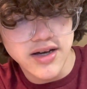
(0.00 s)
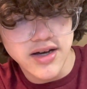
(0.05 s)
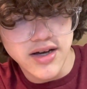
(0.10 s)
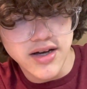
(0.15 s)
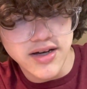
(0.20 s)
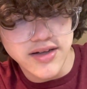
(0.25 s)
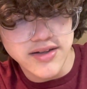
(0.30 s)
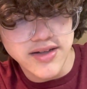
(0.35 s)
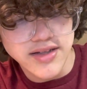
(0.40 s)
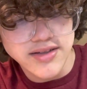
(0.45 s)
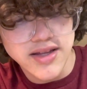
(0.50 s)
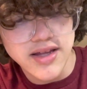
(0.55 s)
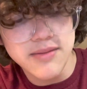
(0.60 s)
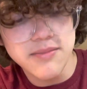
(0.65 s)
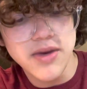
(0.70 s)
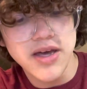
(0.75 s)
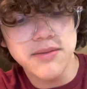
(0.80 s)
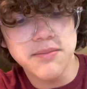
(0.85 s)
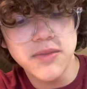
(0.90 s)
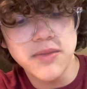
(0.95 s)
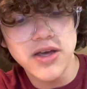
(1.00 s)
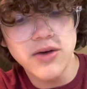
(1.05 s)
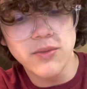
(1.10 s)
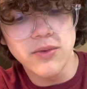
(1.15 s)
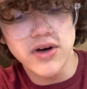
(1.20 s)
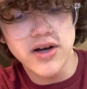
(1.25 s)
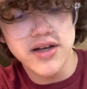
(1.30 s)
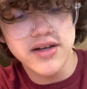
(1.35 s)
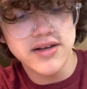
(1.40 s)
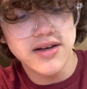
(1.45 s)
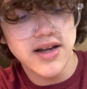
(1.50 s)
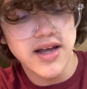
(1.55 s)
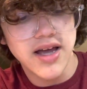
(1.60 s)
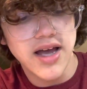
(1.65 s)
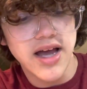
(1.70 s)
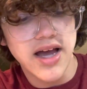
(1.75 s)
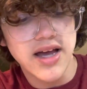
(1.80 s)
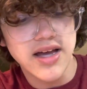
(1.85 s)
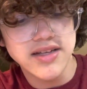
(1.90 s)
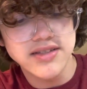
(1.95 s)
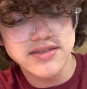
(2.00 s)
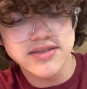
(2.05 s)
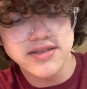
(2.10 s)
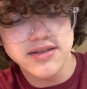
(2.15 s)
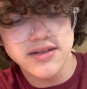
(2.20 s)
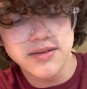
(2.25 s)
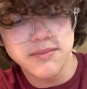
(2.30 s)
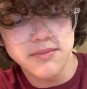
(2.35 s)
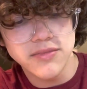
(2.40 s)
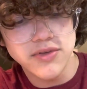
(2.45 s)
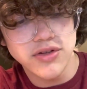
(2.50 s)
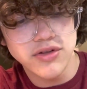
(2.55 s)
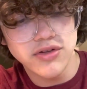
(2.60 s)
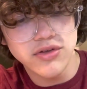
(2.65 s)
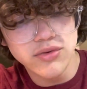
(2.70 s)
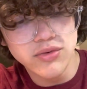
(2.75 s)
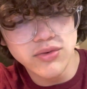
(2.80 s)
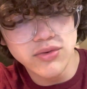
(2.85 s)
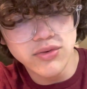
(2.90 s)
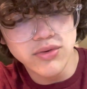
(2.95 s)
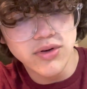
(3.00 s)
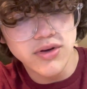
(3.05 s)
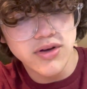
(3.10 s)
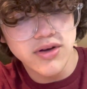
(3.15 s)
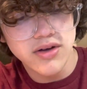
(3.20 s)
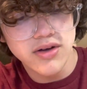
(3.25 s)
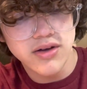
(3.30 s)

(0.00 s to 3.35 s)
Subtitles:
that they make me one as you,